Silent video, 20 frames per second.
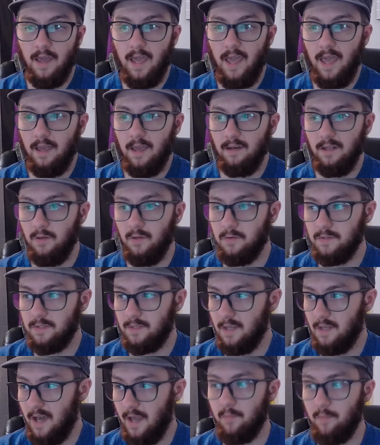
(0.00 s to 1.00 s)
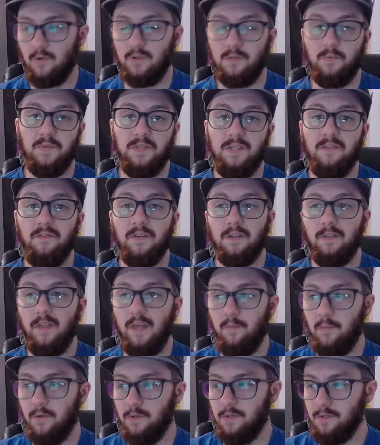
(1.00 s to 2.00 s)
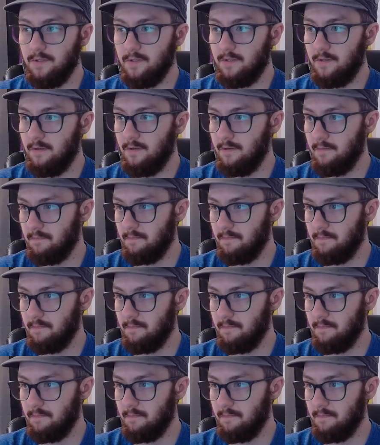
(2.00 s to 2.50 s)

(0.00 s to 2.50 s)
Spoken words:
and use the hyper-specific labels,